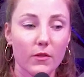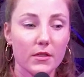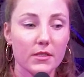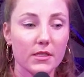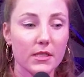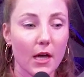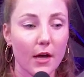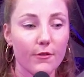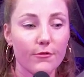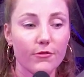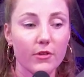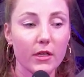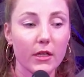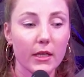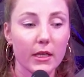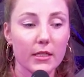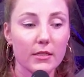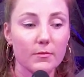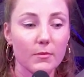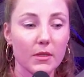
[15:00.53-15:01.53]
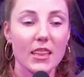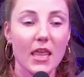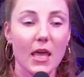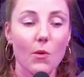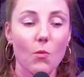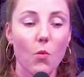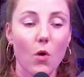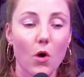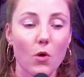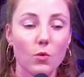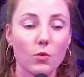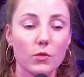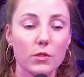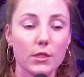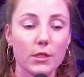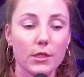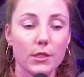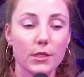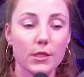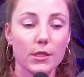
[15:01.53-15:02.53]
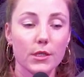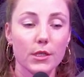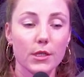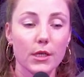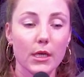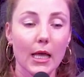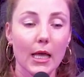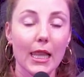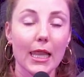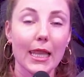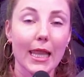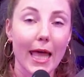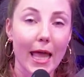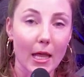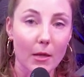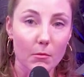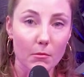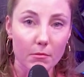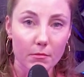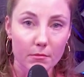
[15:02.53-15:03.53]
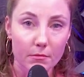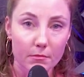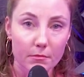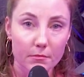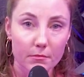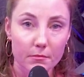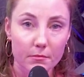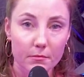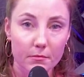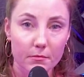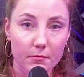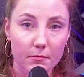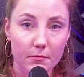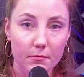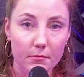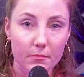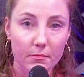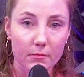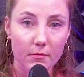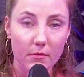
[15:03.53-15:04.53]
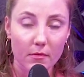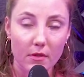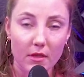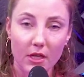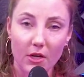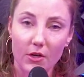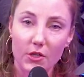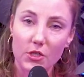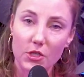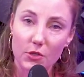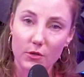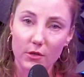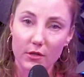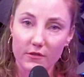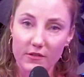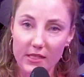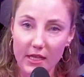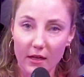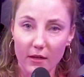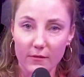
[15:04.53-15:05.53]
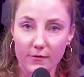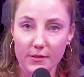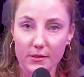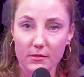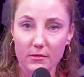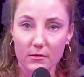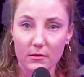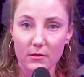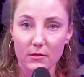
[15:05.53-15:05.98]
these gut feelings, but they won't claim their intuitive selves.